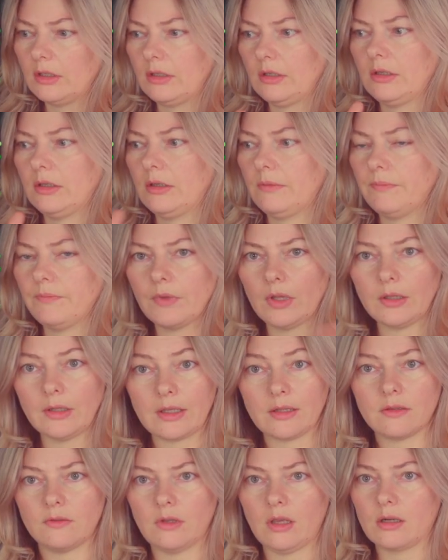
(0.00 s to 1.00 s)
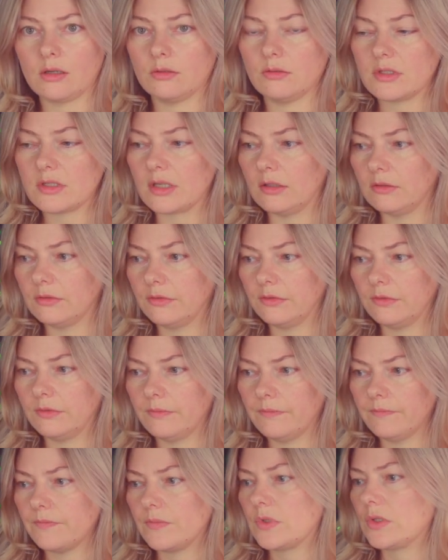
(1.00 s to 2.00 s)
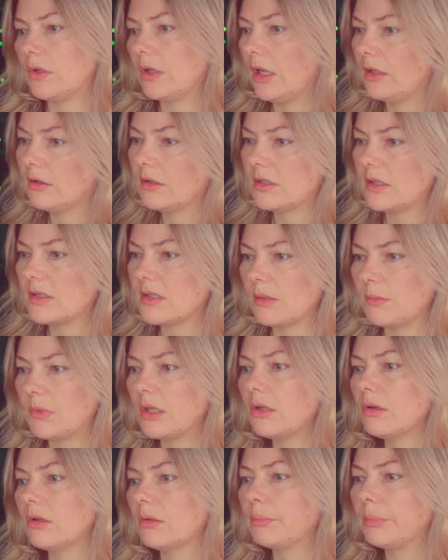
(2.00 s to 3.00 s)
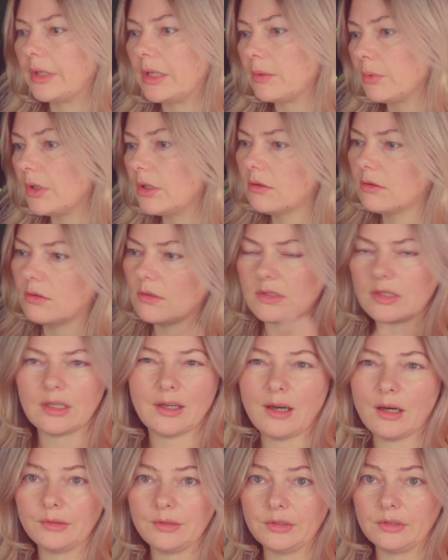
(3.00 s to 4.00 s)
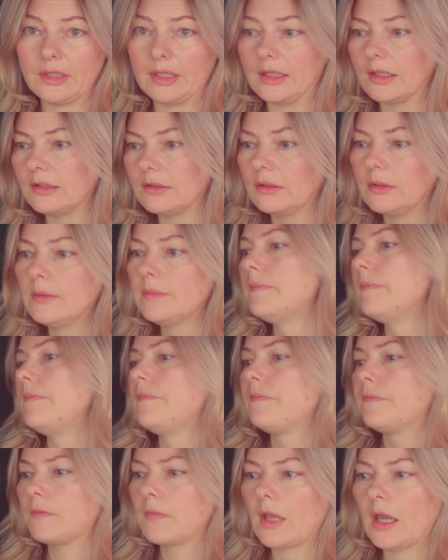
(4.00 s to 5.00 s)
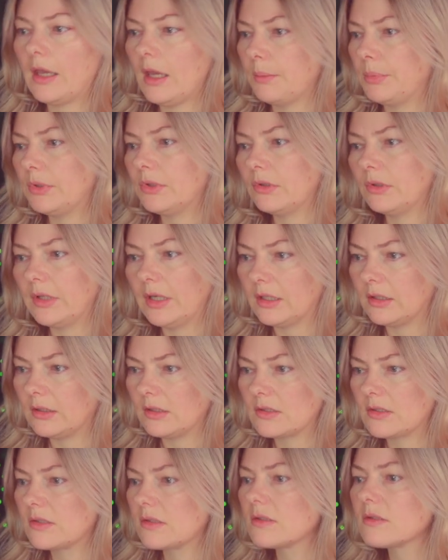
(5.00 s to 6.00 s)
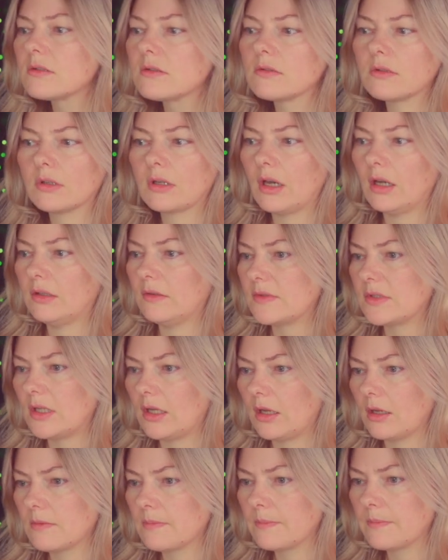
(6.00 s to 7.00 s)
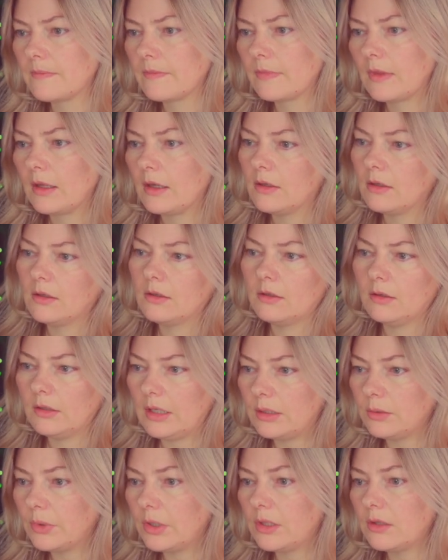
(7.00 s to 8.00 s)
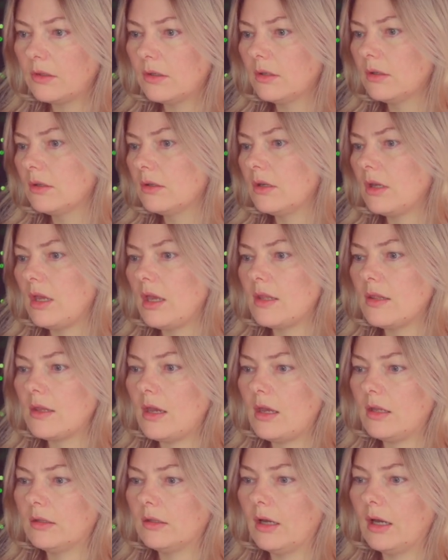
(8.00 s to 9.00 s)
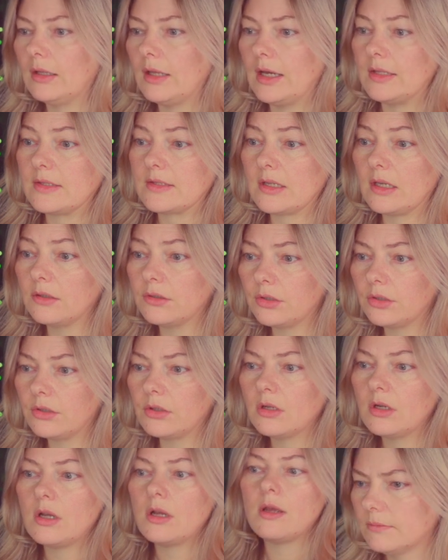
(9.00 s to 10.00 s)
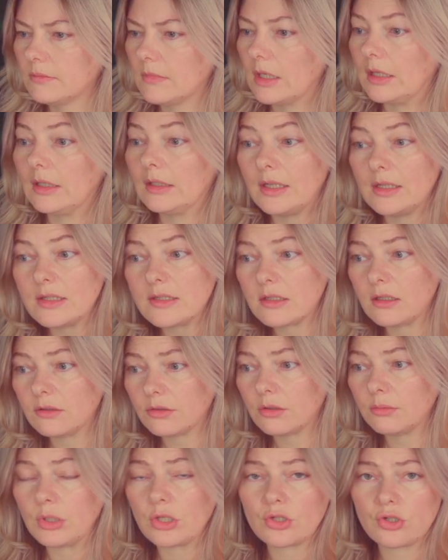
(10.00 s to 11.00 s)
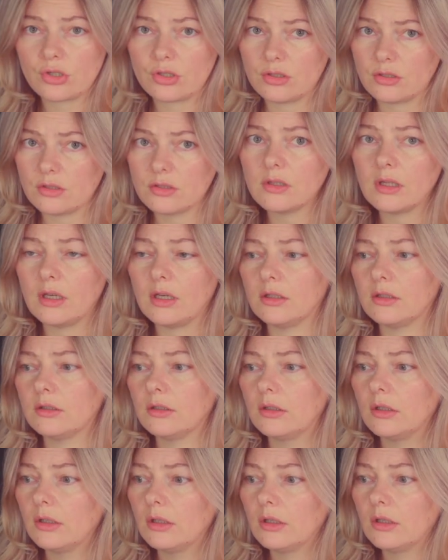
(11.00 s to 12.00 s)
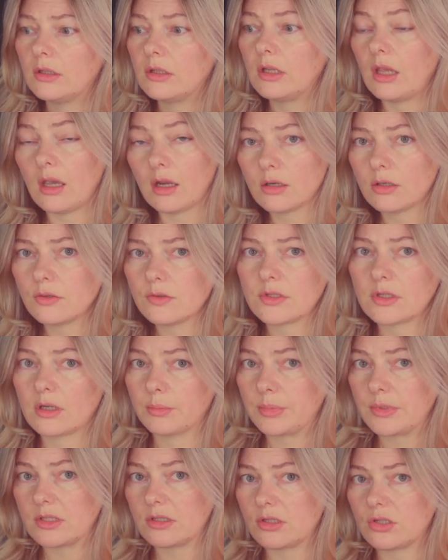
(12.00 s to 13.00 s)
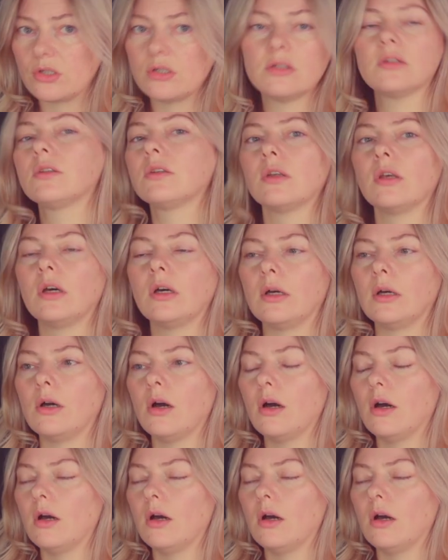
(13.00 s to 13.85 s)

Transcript: um, length of the arrow itself. So again, this is something you can play with to see how you like it. I happen to like this kind of setting. Line width, and then align center. Align center, make sure that the arrows are positioned uh,